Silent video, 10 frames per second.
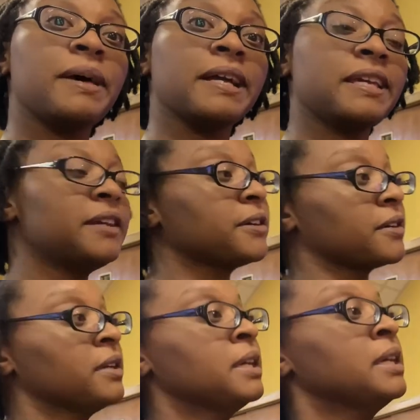back
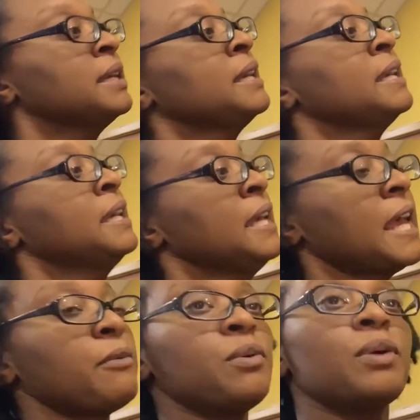here,
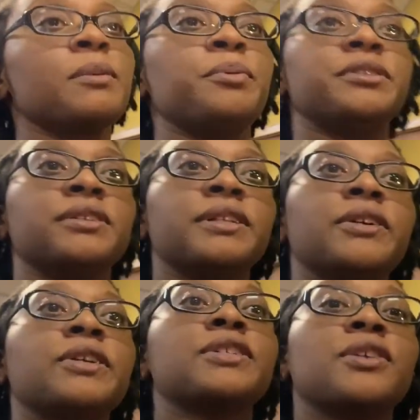and we want to put the
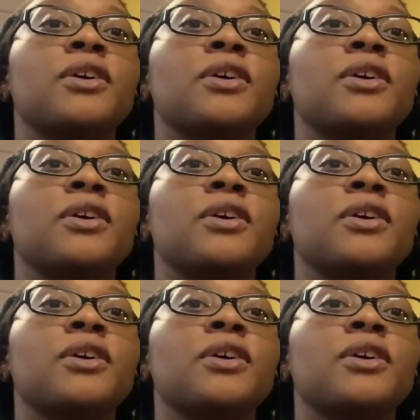lyrics